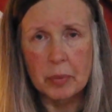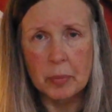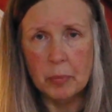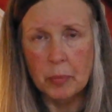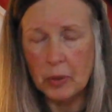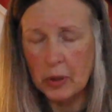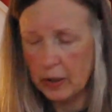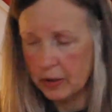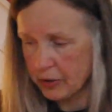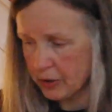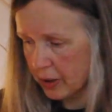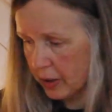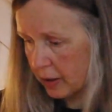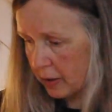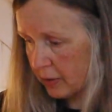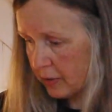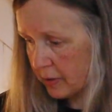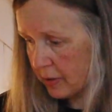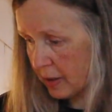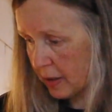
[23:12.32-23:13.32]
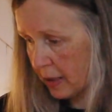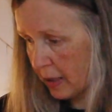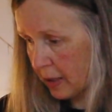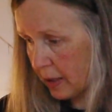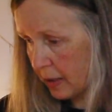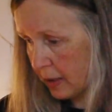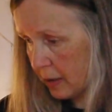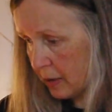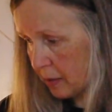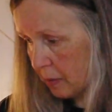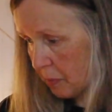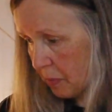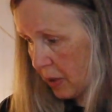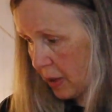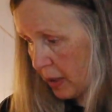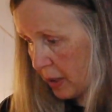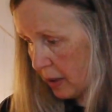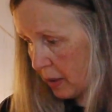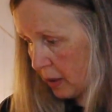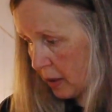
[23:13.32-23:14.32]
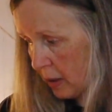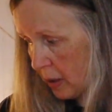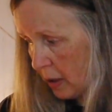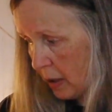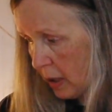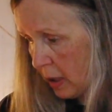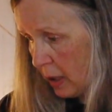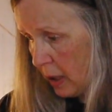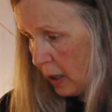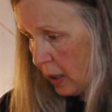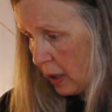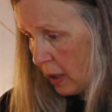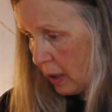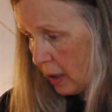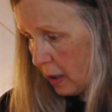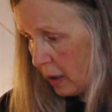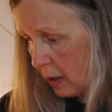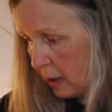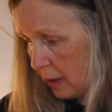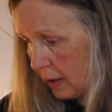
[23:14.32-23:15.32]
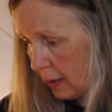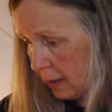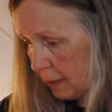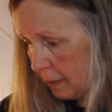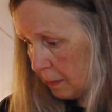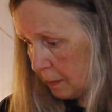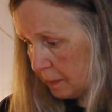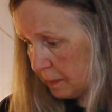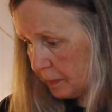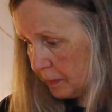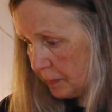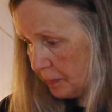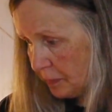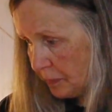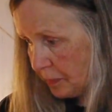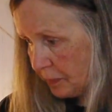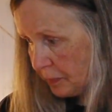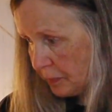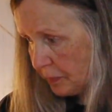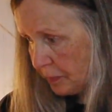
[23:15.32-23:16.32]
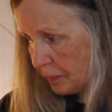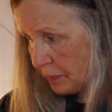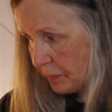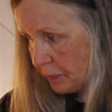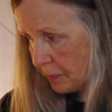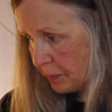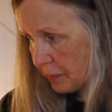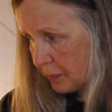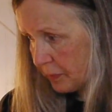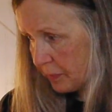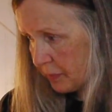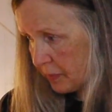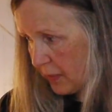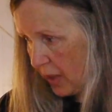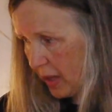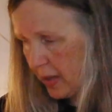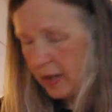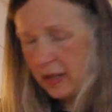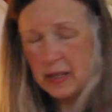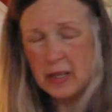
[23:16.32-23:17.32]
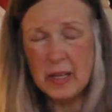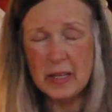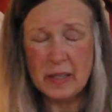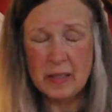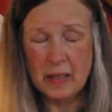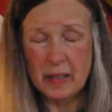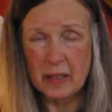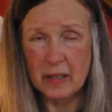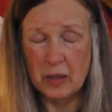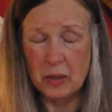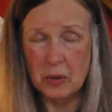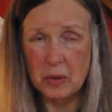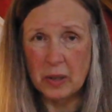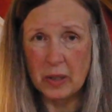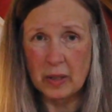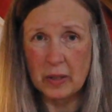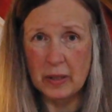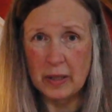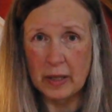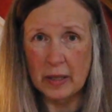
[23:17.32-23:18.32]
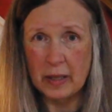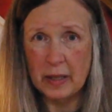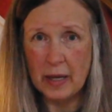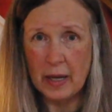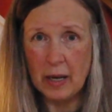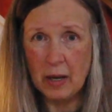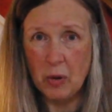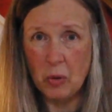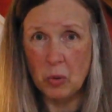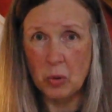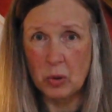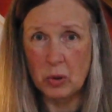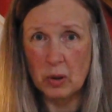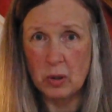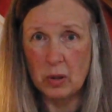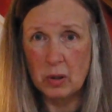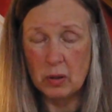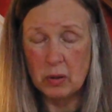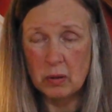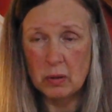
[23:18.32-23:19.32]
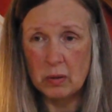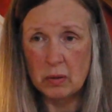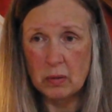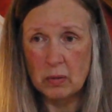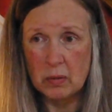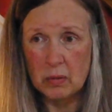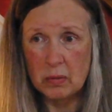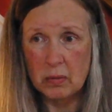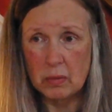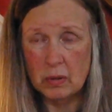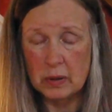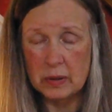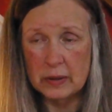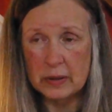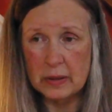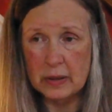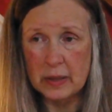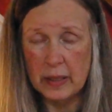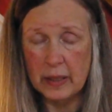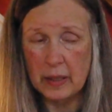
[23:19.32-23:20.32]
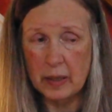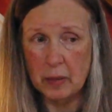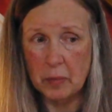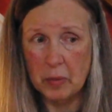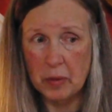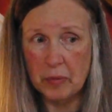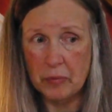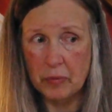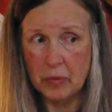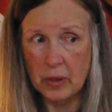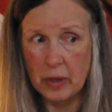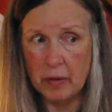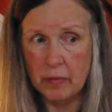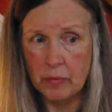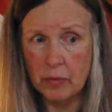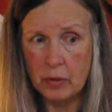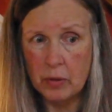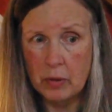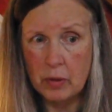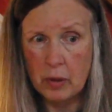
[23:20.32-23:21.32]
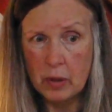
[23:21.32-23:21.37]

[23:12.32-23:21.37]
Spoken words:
projects that I need to make. And I'd like to get going on that cowl. It's taking me forever.